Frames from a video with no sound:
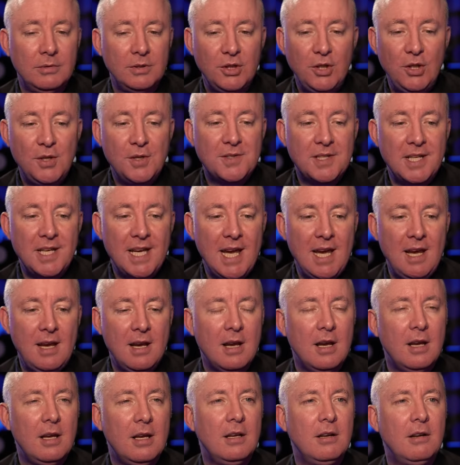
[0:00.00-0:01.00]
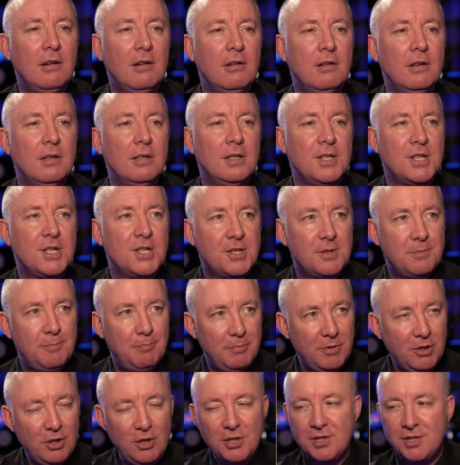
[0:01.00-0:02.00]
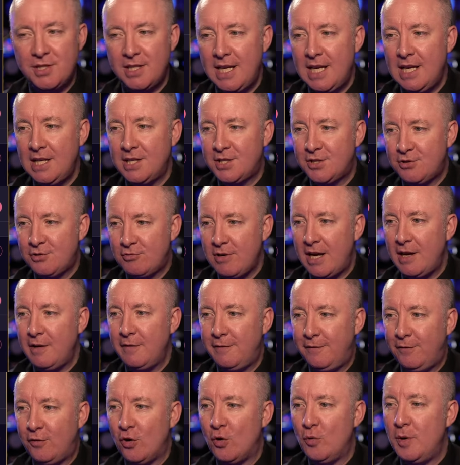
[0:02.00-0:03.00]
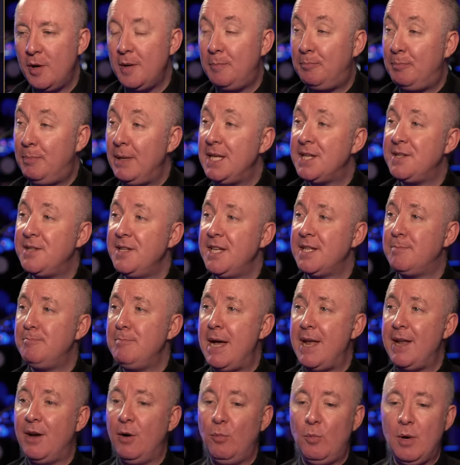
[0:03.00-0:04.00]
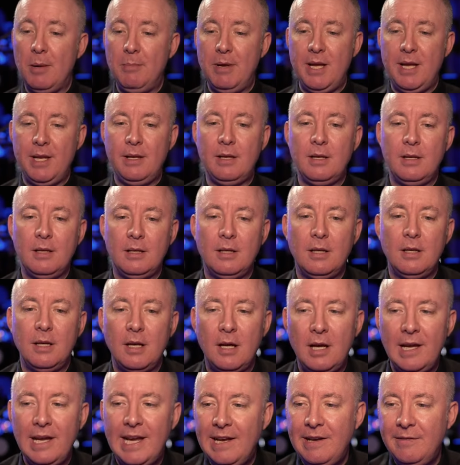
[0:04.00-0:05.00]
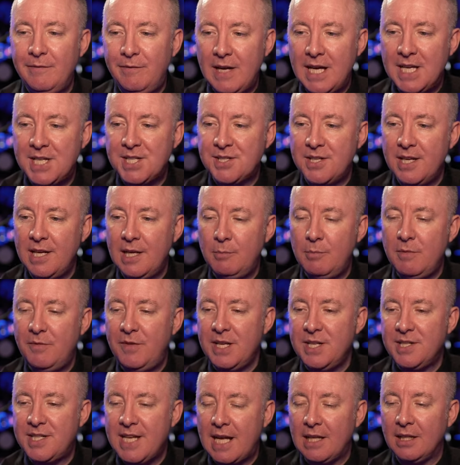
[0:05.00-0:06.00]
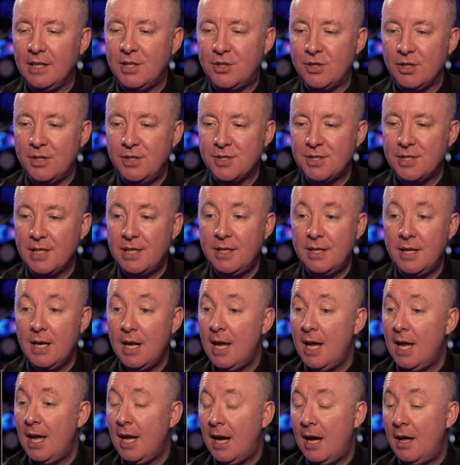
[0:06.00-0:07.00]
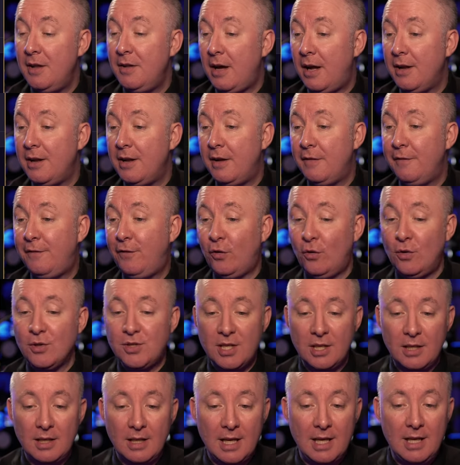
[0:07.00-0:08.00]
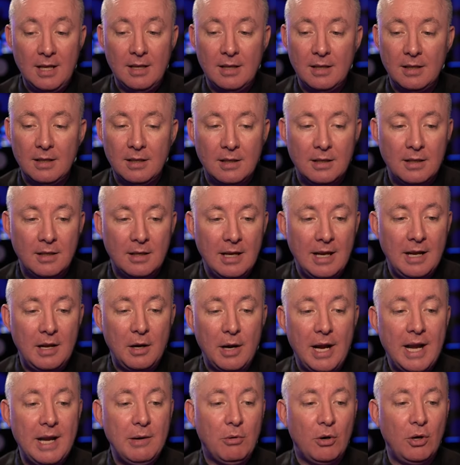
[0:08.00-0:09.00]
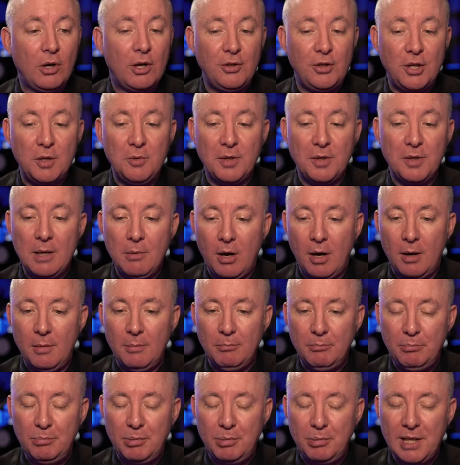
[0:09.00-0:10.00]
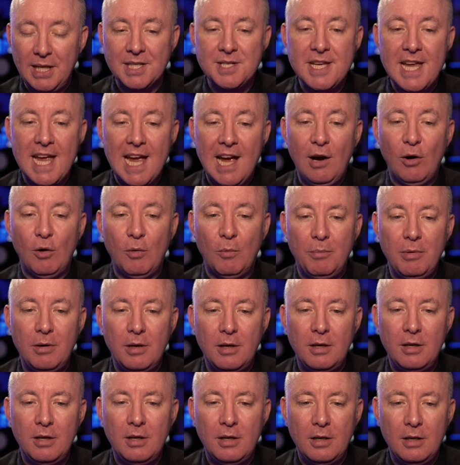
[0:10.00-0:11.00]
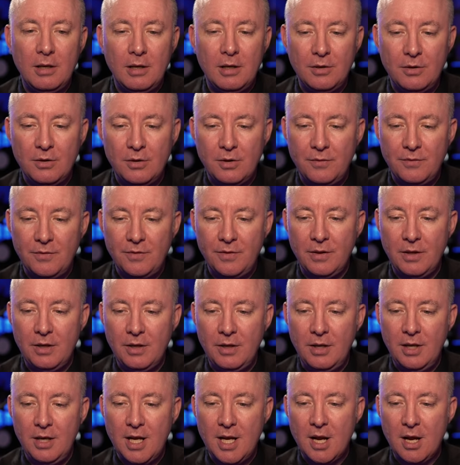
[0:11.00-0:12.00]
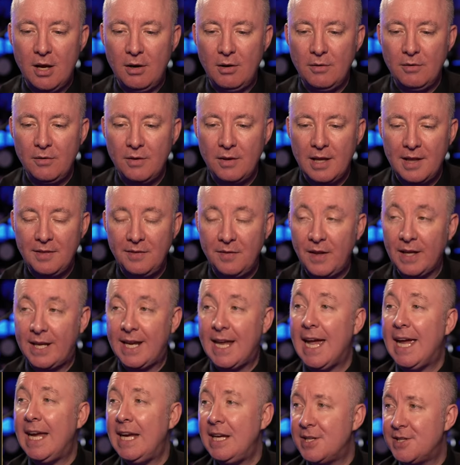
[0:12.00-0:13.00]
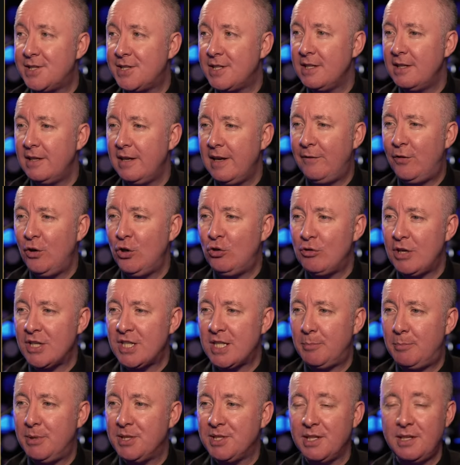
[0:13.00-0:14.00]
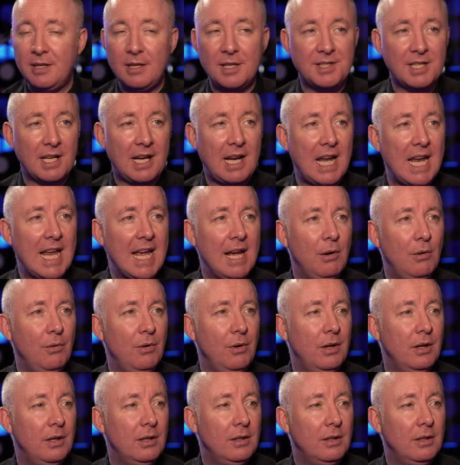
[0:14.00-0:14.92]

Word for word: You see, you see straightforward businessmen and women investing with intelligence, and, and and unfortunately, you know anyone can do what they want, but it doesn't help. You know the case if you dress up as a, as a clown.